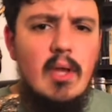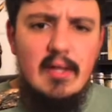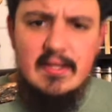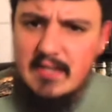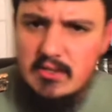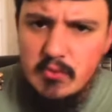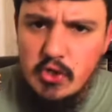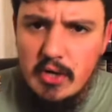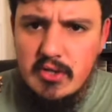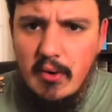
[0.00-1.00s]
let's get some
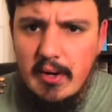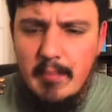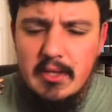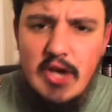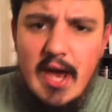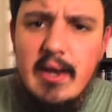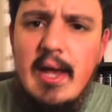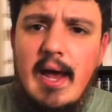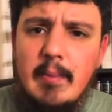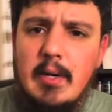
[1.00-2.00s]
shares going up in the chat.
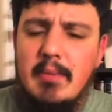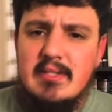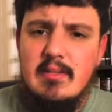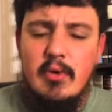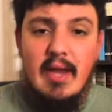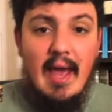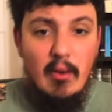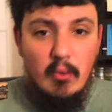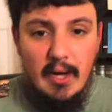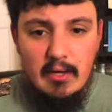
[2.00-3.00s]
I'm going to pick someone
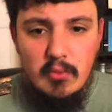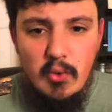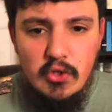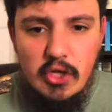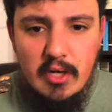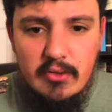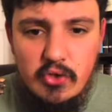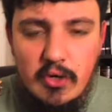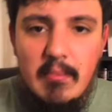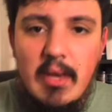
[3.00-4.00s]
at random who has shared the
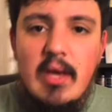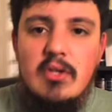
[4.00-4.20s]
stream